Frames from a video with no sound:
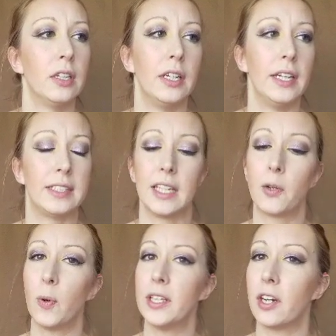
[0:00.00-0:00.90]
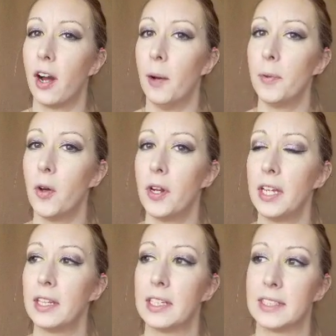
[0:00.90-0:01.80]
it's like when they're uploading,
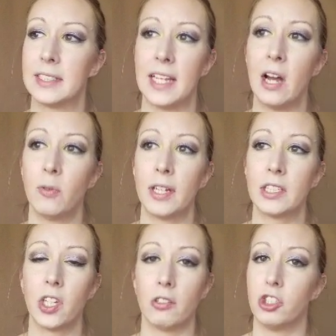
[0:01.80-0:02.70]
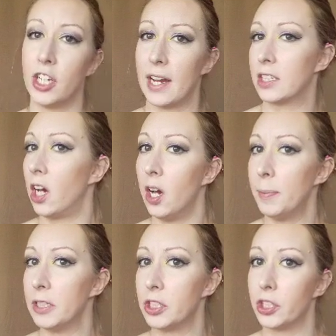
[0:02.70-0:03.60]
the sound gets all jacked up in
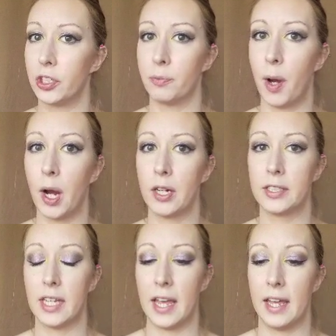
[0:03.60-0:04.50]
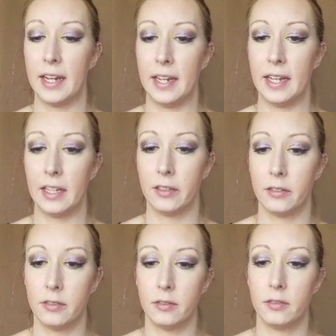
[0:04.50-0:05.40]
certain parts and it
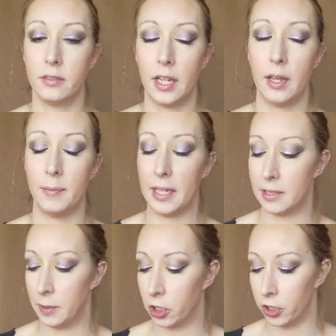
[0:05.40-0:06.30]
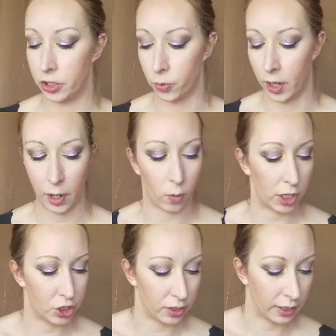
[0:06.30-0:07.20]
makes me cringe when I watch
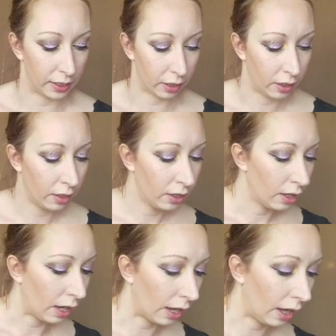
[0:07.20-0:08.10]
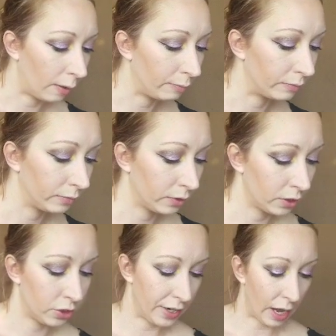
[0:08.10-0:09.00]
it later.
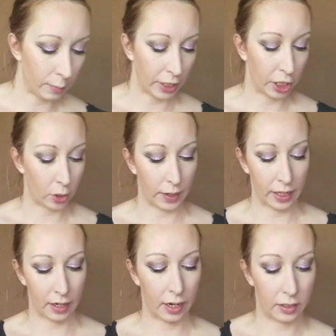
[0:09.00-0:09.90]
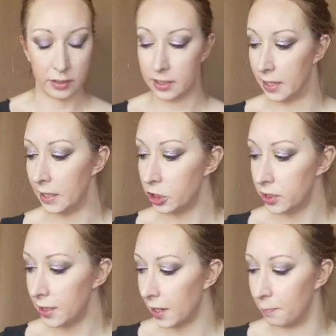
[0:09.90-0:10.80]
So now I'm going to go in, today's just
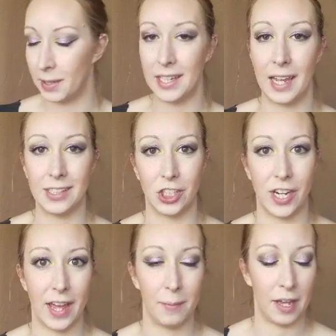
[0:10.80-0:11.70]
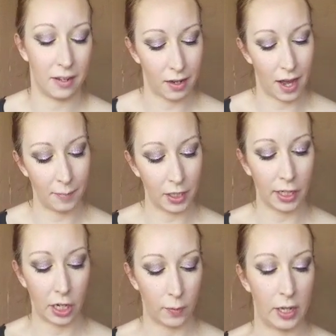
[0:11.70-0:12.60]
like a BH day, man. I'm going to
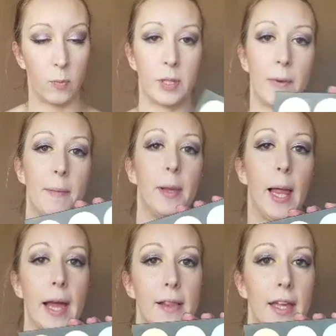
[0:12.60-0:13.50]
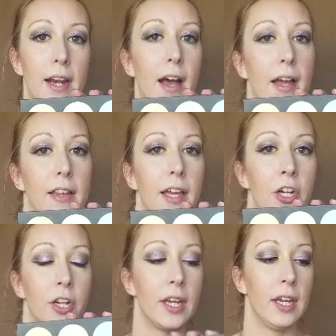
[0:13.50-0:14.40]
go in with my Blacklight Highlighter
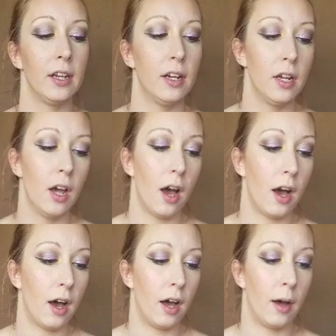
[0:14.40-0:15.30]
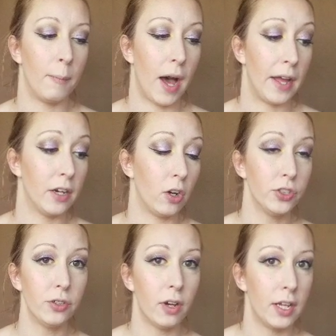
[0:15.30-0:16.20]
kit. I had also
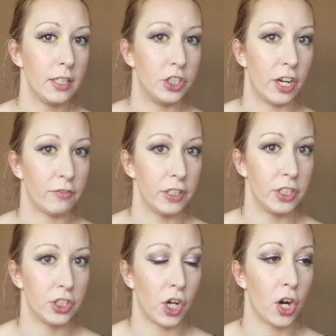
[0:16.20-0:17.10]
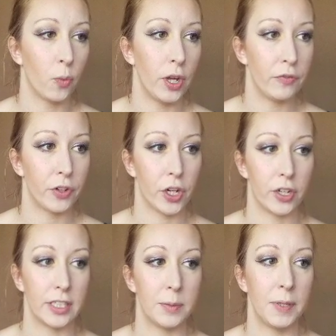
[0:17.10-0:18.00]
gotten a Jeffree Star one for
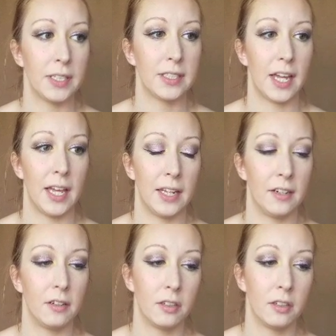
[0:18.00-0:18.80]
Christmas, and